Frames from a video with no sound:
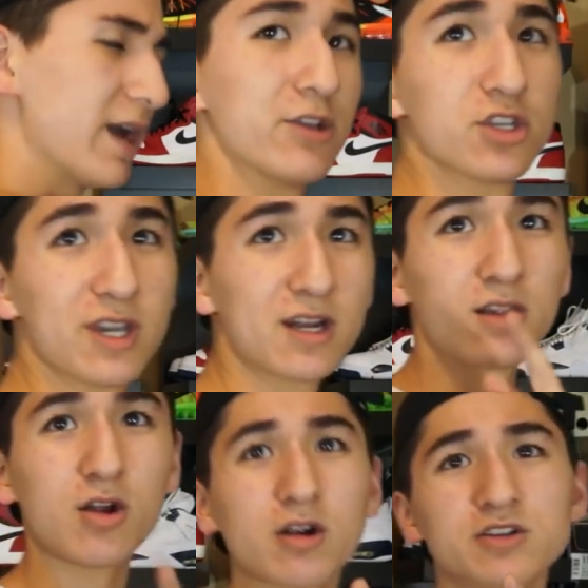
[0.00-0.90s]
I usually get a
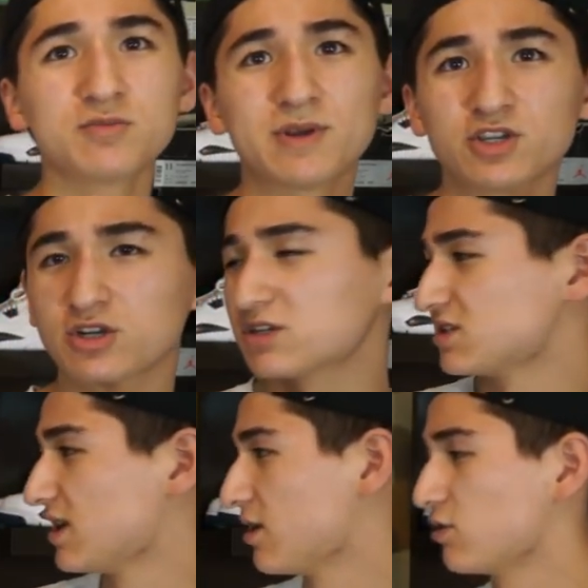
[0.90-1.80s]
large in my
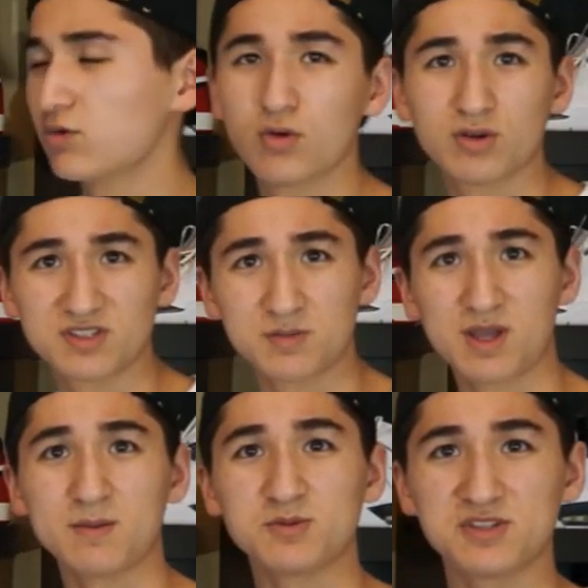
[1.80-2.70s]
shirts now, or
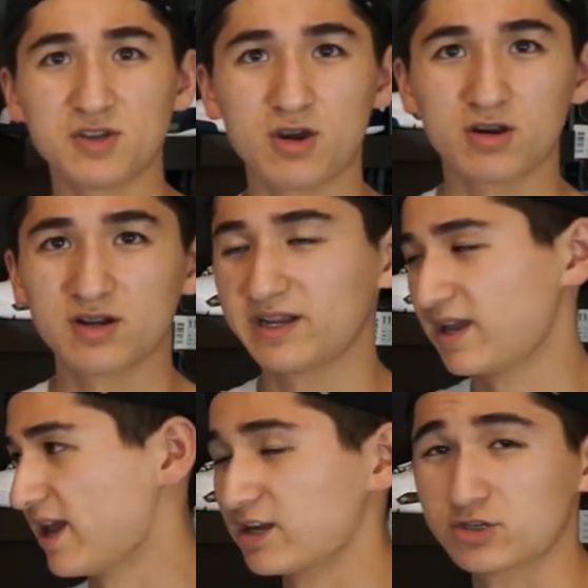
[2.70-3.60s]
sometimes with Zara I
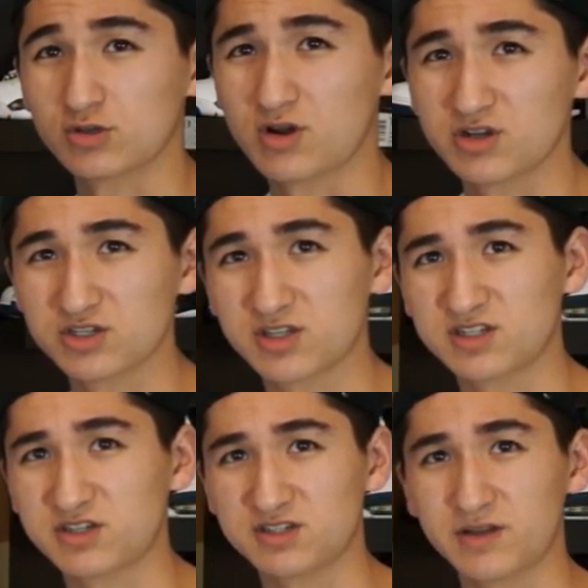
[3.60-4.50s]
get extra larges
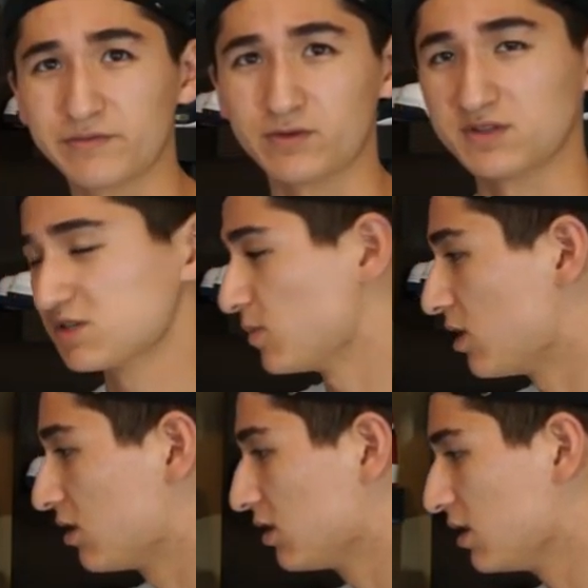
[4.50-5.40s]
because their stuff runs
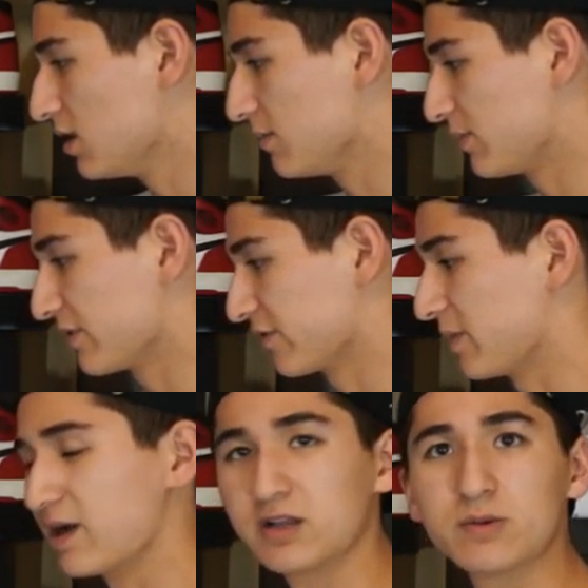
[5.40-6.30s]
small. But
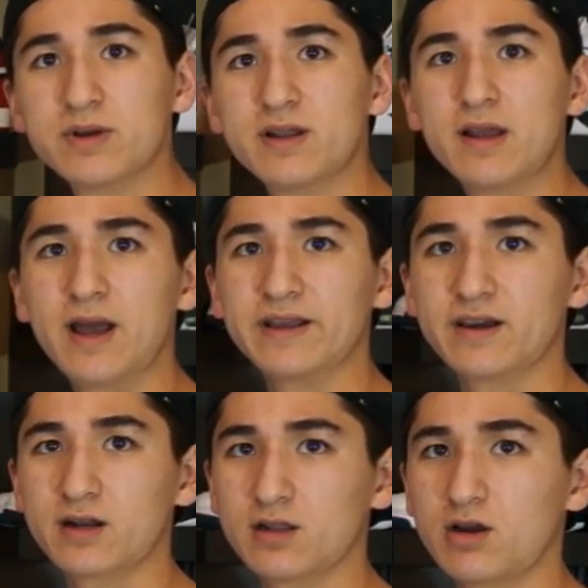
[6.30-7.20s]
from Elwood, I
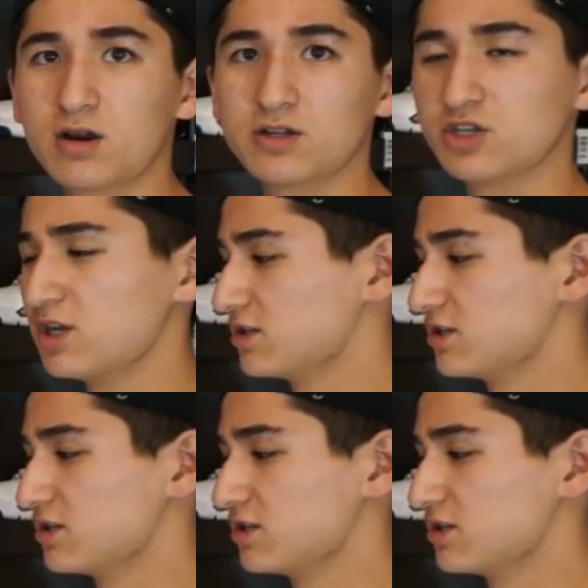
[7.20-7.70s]
got a large.